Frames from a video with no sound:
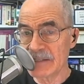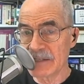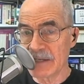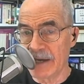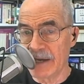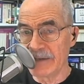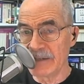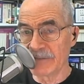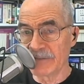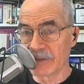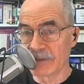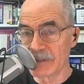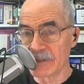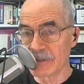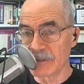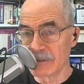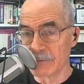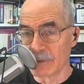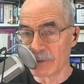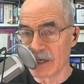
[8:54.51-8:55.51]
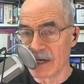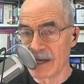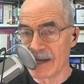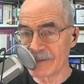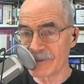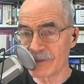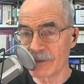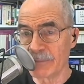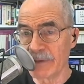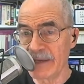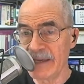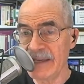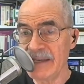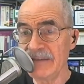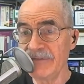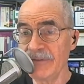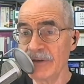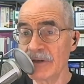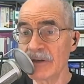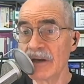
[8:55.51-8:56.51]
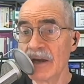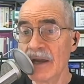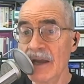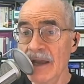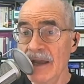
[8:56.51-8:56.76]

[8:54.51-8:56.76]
kind of consumer hostile behavior,